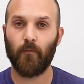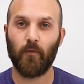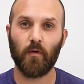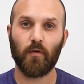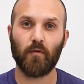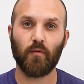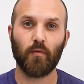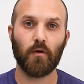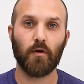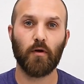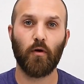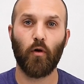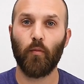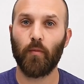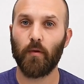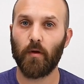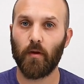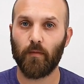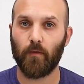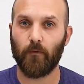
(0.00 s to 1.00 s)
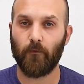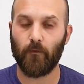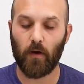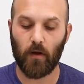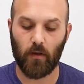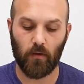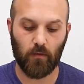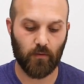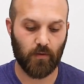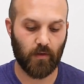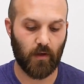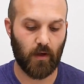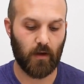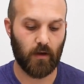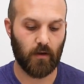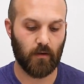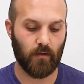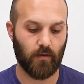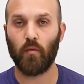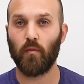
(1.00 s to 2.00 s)
First, we're going to open up the follow
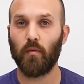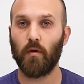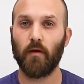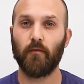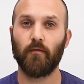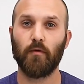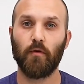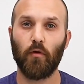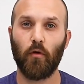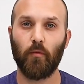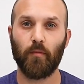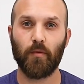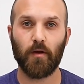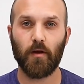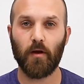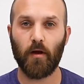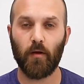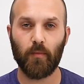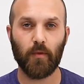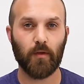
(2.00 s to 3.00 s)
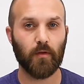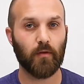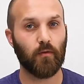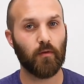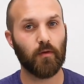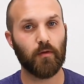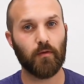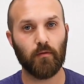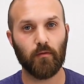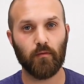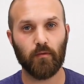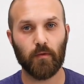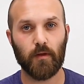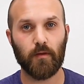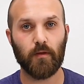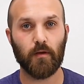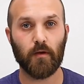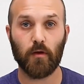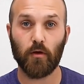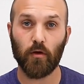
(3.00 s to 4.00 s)
settings. Whenever you open it up, it's going to
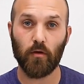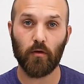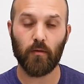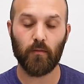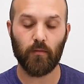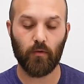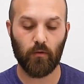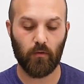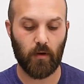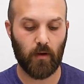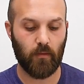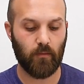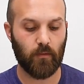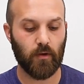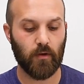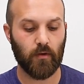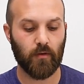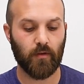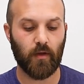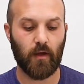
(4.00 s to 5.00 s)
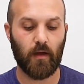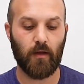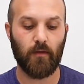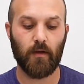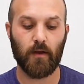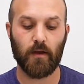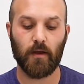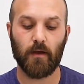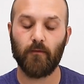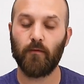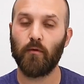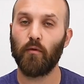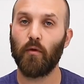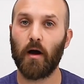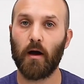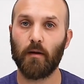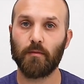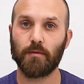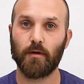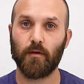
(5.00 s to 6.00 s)
read the current parameters and then give you
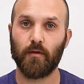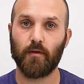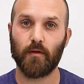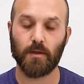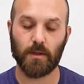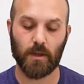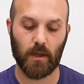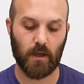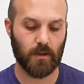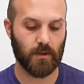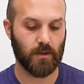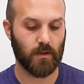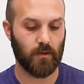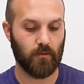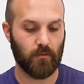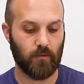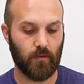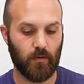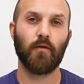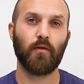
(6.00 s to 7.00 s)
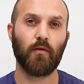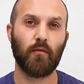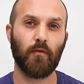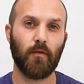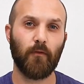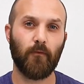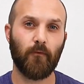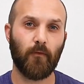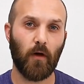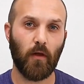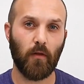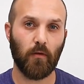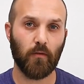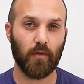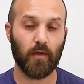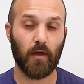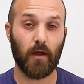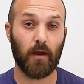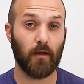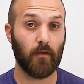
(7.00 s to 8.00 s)
options to change those. So in the follow
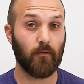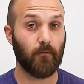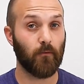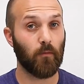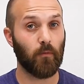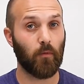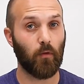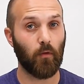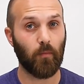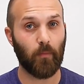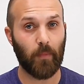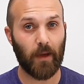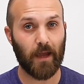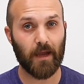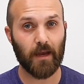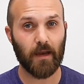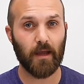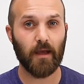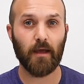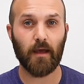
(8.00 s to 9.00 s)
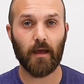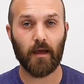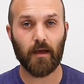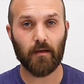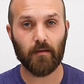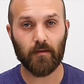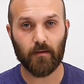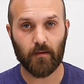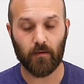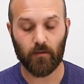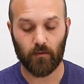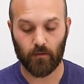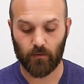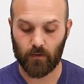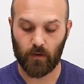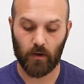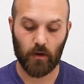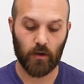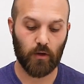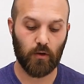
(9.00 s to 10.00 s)
settings for both panning and
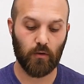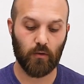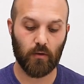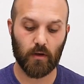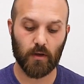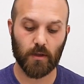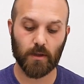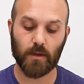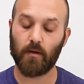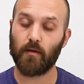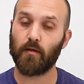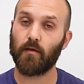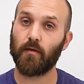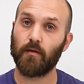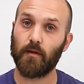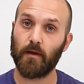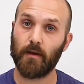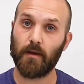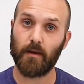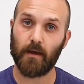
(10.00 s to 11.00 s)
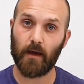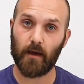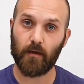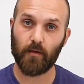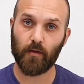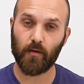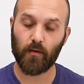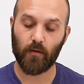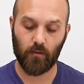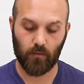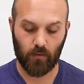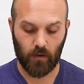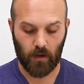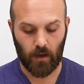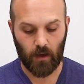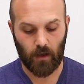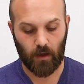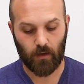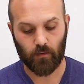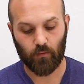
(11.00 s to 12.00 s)
tilt, you can adjust the dead zone
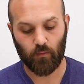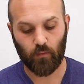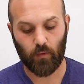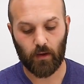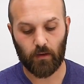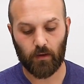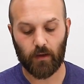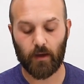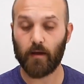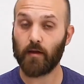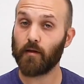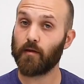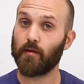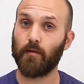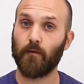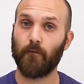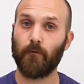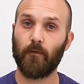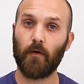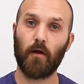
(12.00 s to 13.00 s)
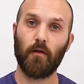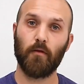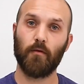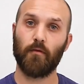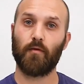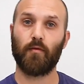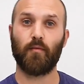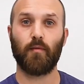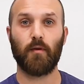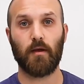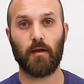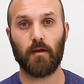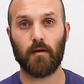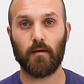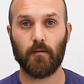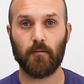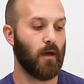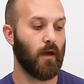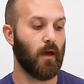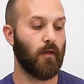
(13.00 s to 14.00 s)
as well as the follow
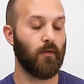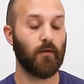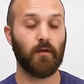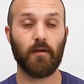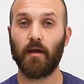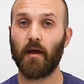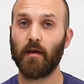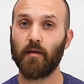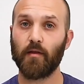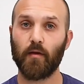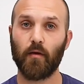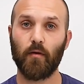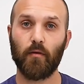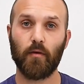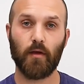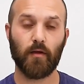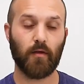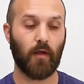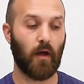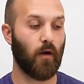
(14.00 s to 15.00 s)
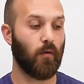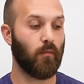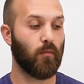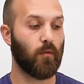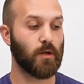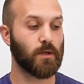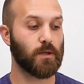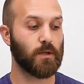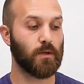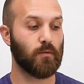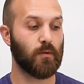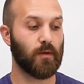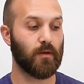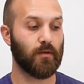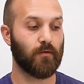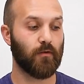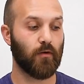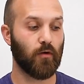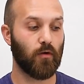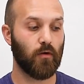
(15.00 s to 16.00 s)
speed. And the dead zone is how much you
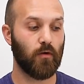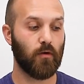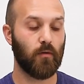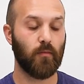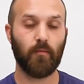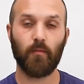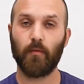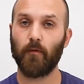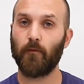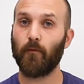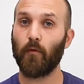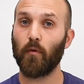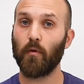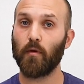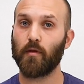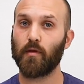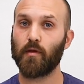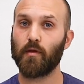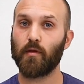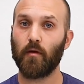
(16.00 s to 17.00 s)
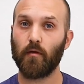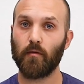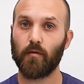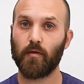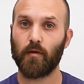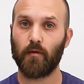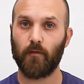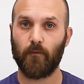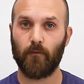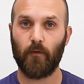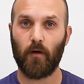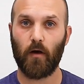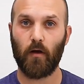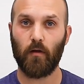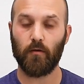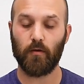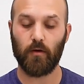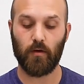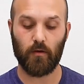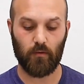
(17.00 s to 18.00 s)
can turn before it starts to
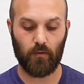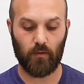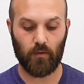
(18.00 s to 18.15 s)
follow you.